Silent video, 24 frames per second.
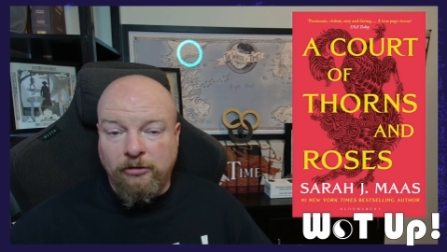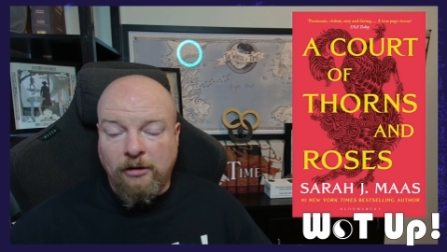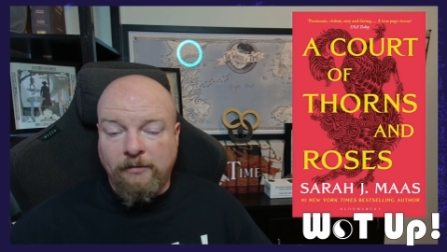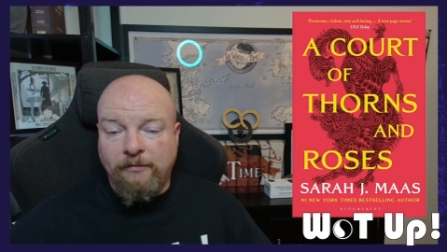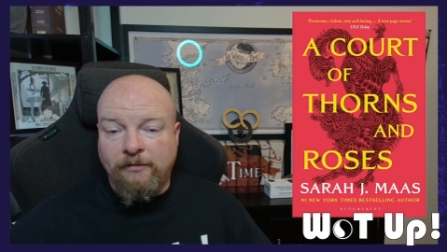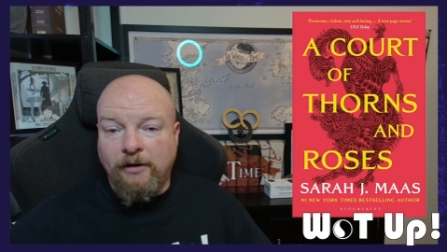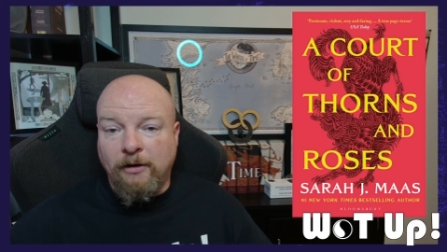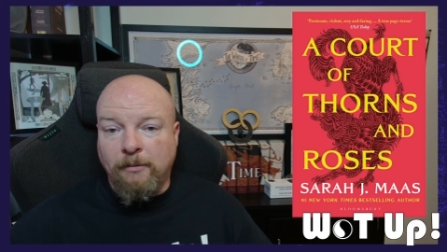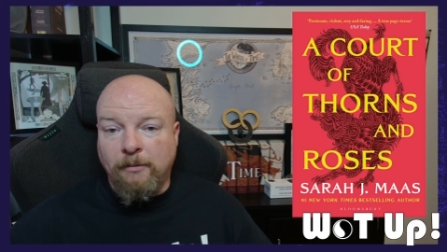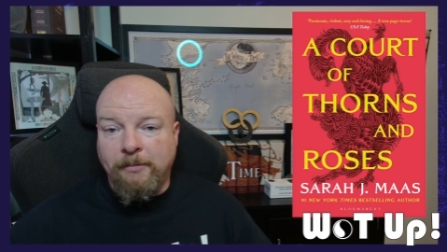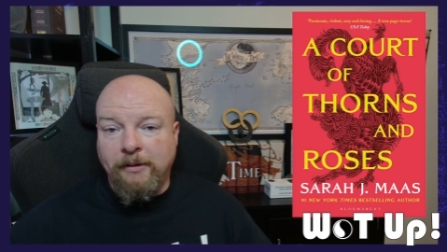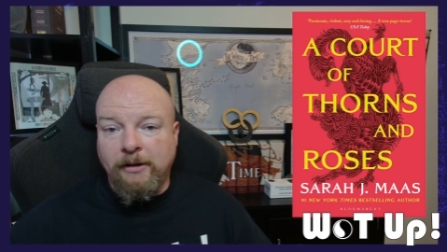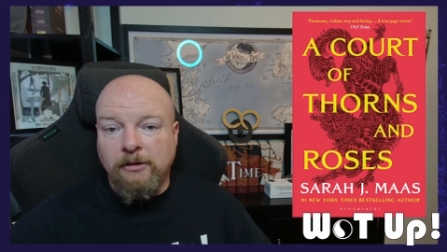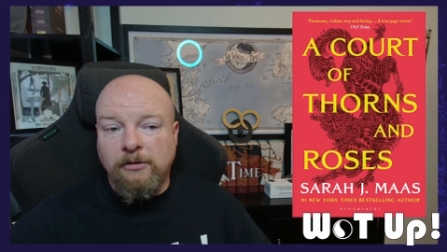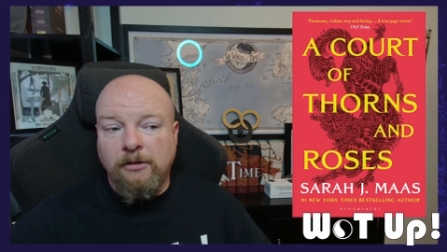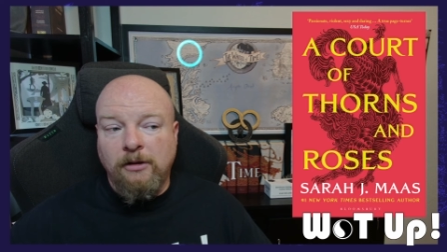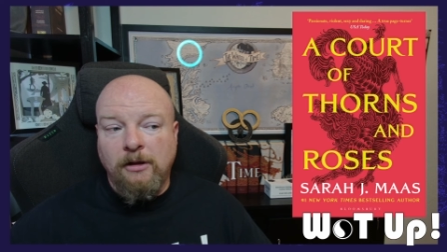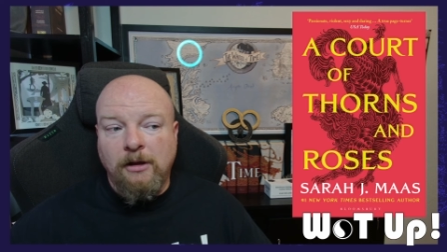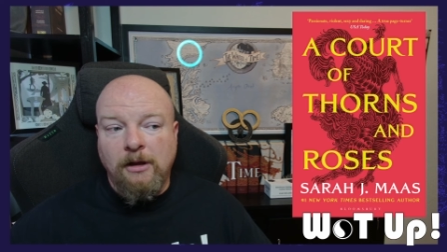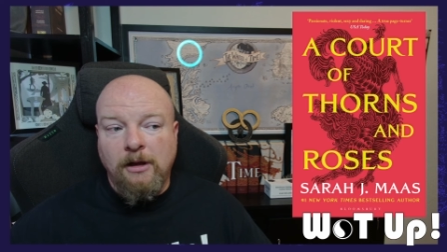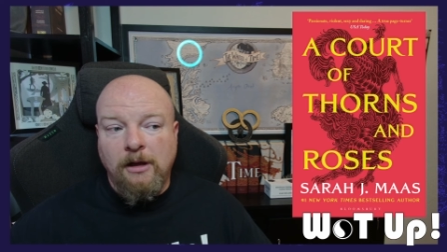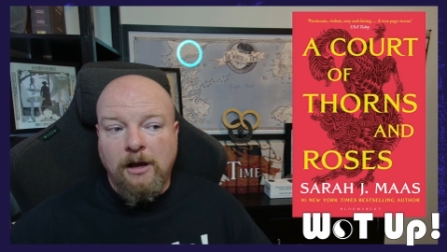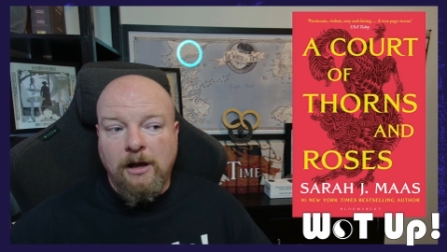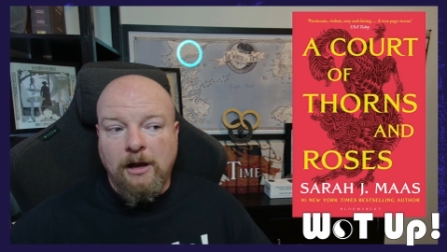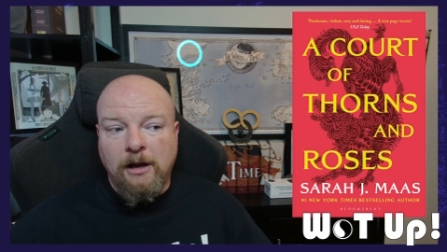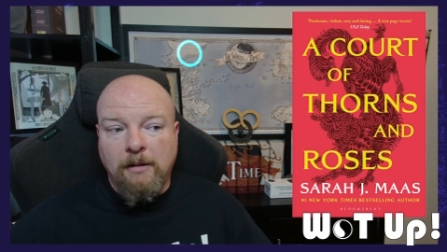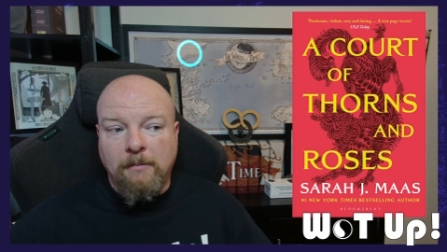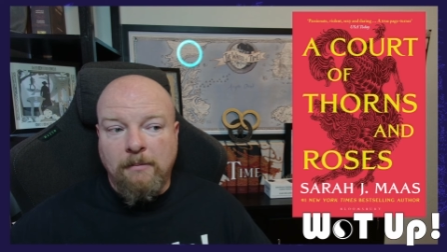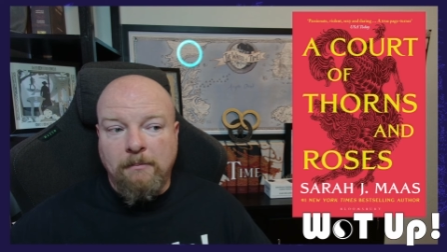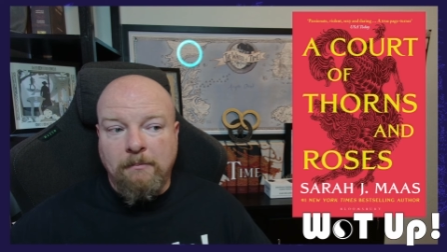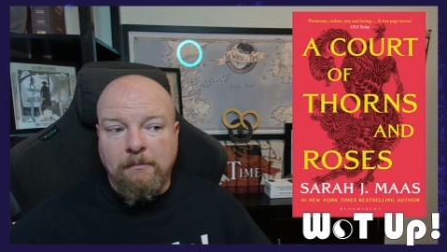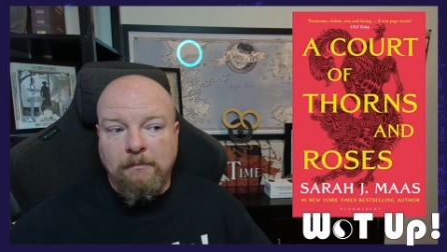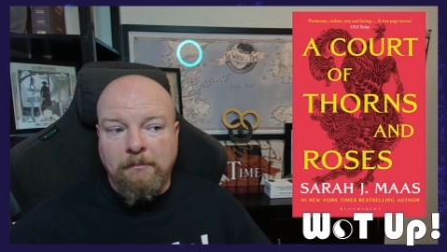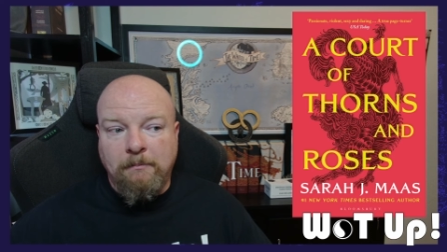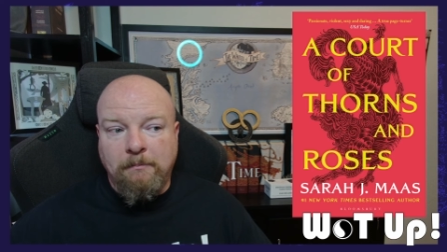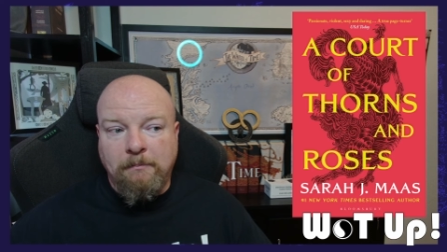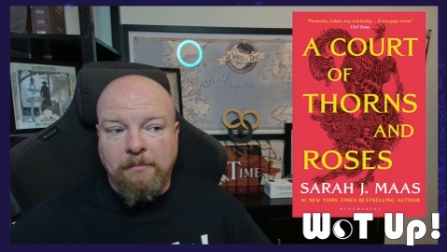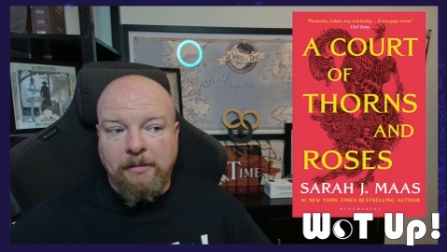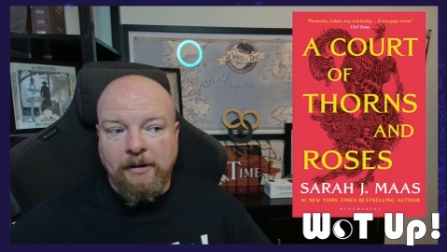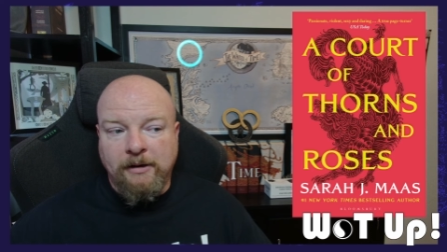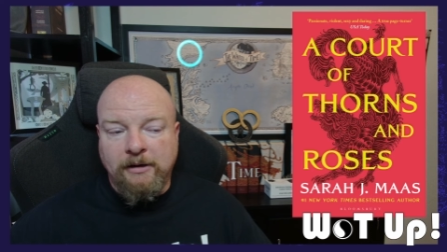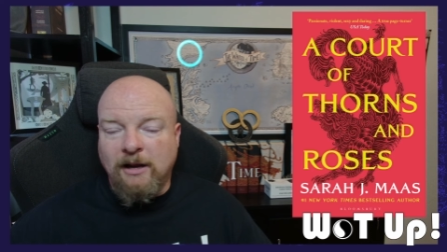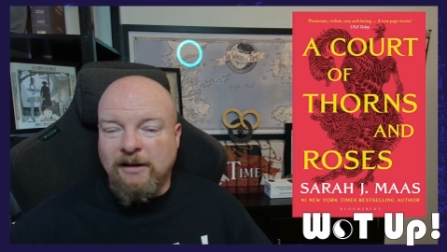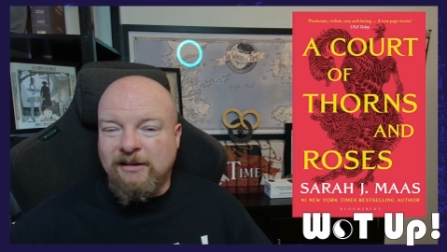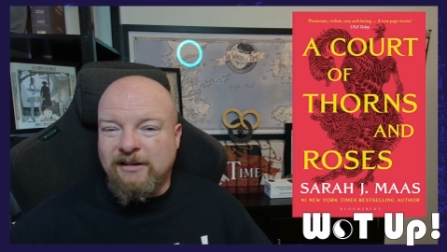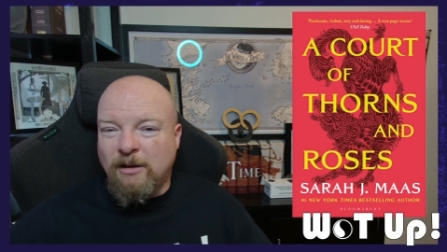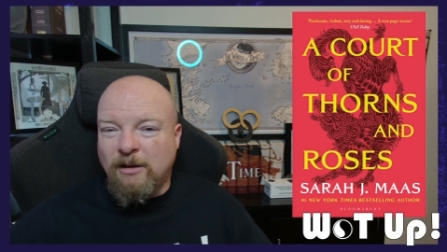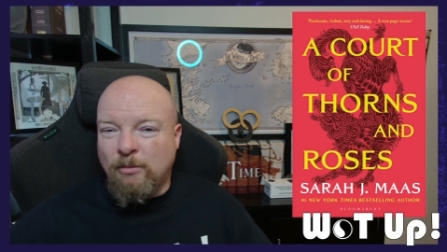a fair bit, um, but
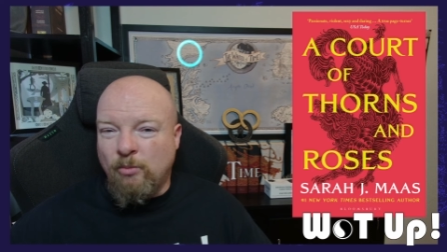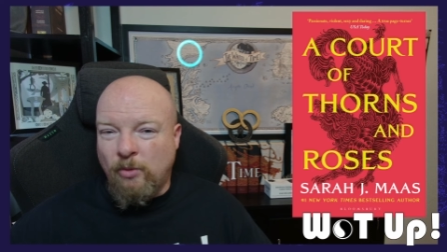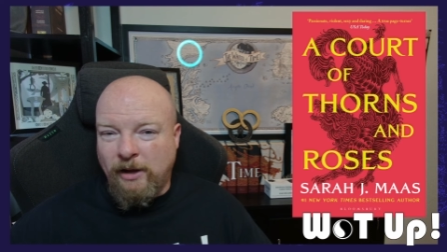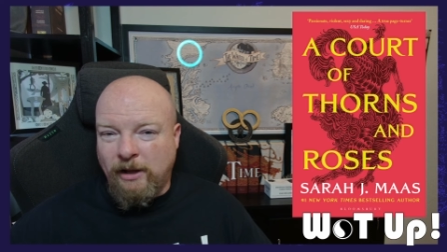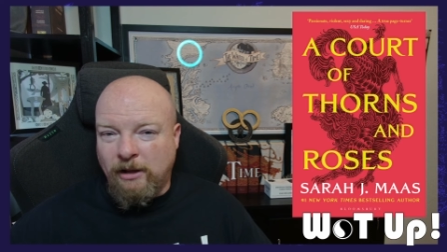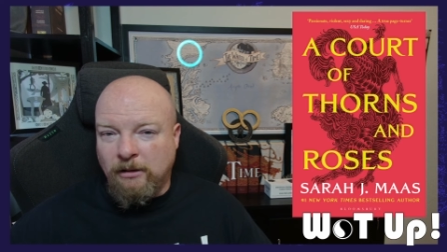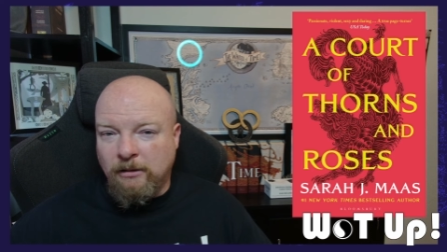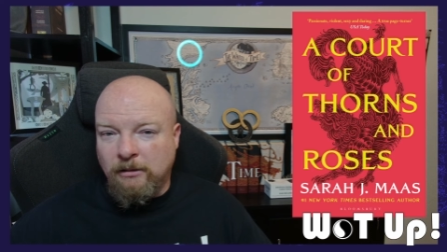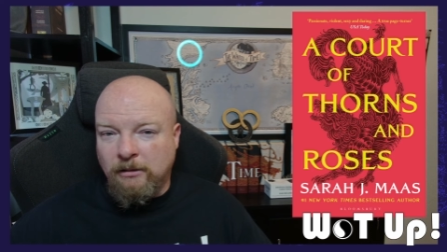not done well.